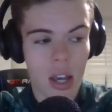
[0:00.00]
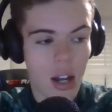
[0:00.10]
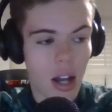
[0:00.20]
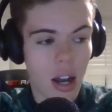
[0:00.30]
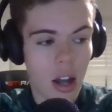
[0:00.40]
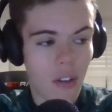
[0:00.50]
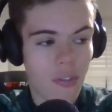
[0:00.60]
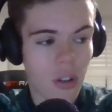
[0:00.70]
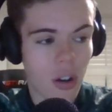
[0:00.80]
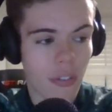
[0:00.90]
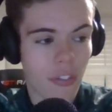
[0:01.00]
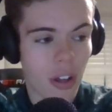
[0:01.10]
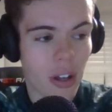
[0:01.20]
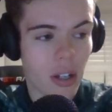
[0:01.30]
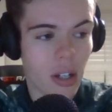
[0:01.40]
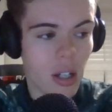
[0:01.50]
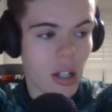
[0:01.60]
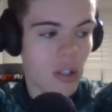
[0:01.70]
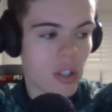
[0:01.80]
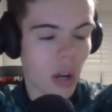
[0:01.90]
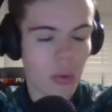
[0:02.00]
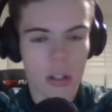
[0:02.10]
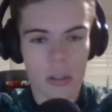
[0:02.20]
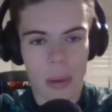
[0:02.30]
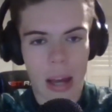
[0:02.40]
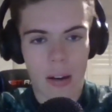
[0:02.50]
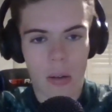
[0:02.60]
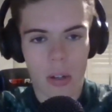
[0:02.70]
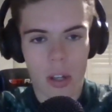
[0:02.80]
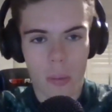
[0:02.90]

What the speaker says: And I laughed off and joked about